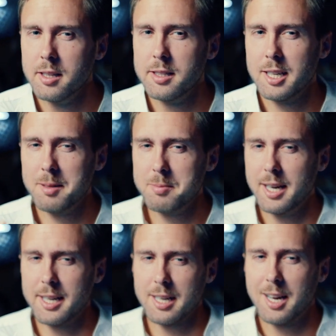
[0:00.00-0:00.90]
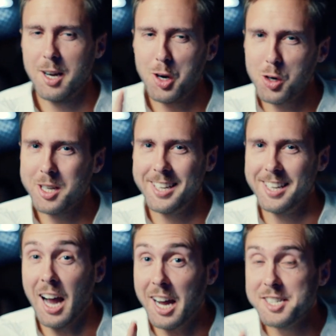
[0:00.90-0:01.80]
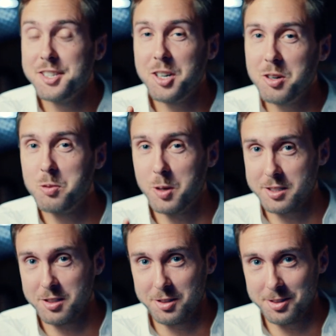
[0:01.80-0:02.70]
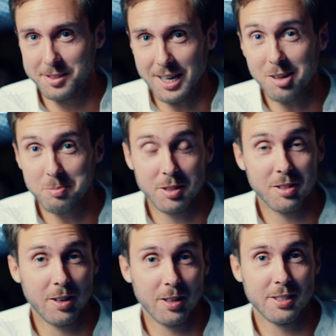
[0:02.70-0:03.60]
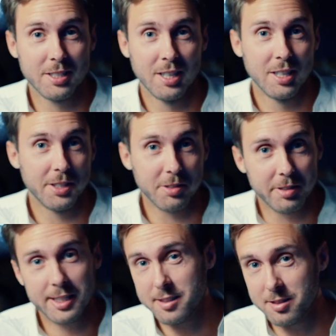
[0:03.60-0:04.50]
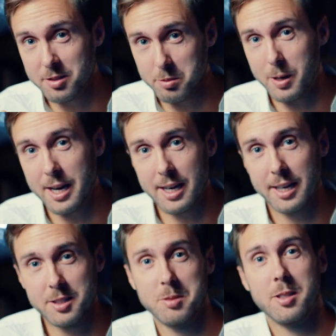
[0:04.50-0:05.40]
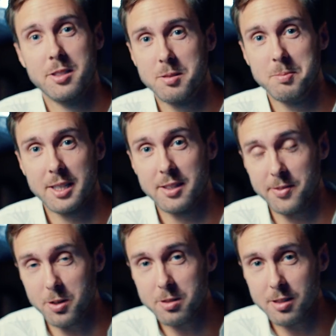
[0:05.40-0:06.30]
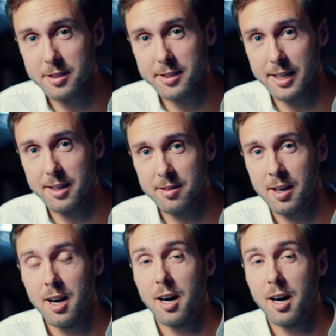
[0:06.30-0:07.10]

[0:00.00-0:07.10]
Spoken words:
then I'm like, okay, I know what to do now, because the reason to why I don't want to make the vocals now